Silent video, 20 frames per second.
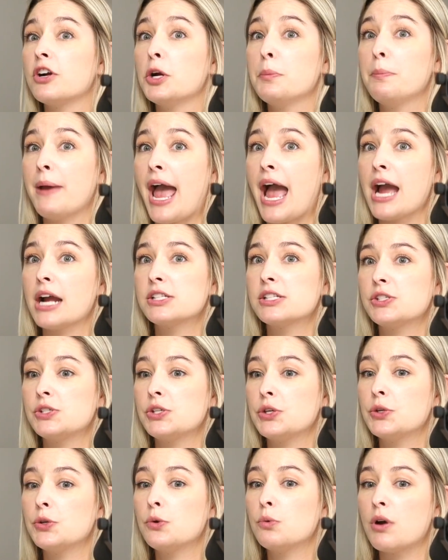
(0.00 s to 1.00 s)
back
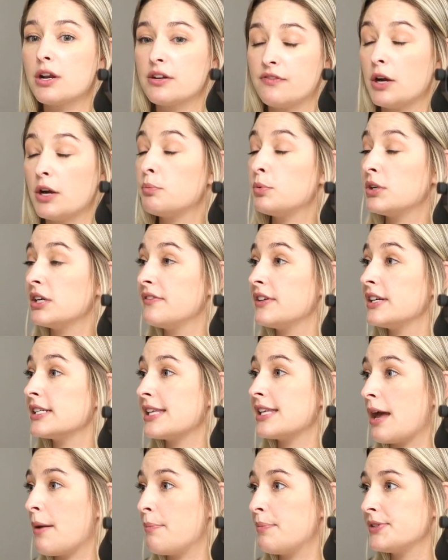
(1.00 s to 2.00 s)
to one of our
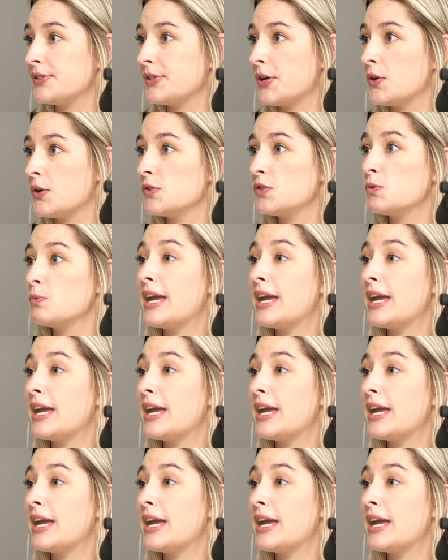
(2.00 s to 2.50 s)
previous episodes.